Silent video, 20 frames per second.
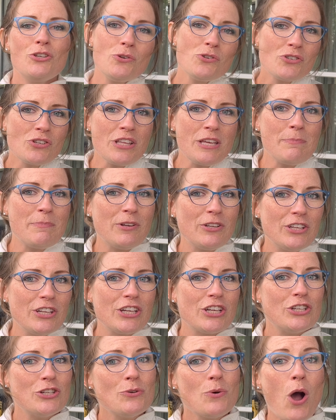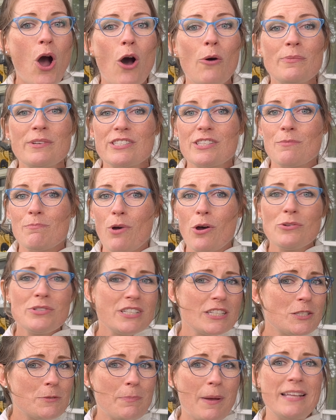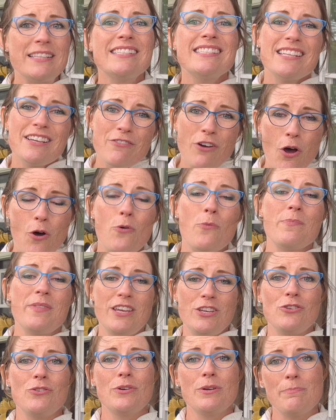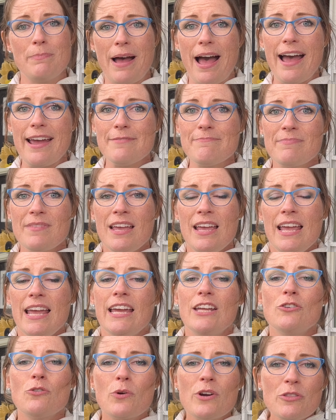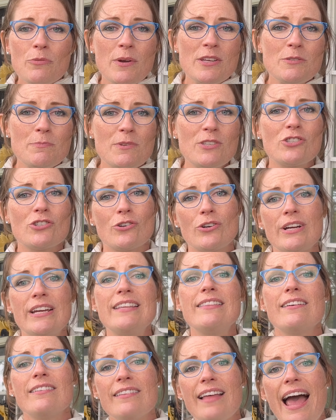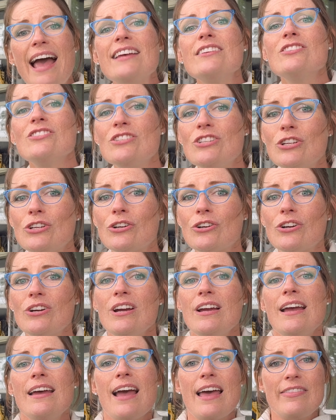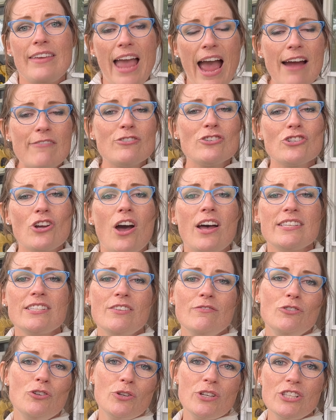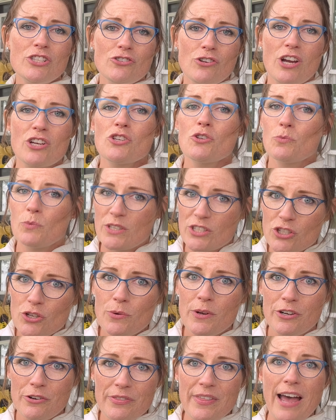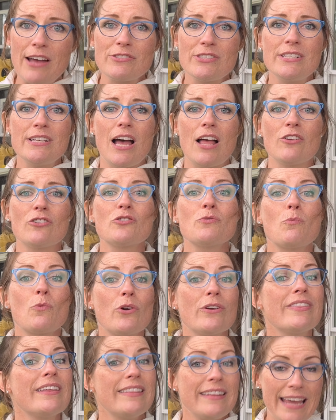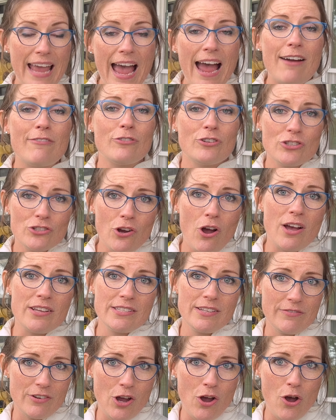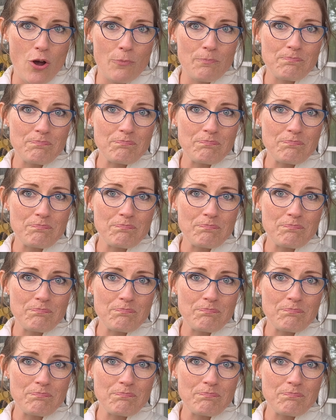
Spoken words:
Usually building a new home is the most expensive home that you can buy. In Northwest Missouri, the last year, the average cost of new construction was $200,000 more than the average cost of a home.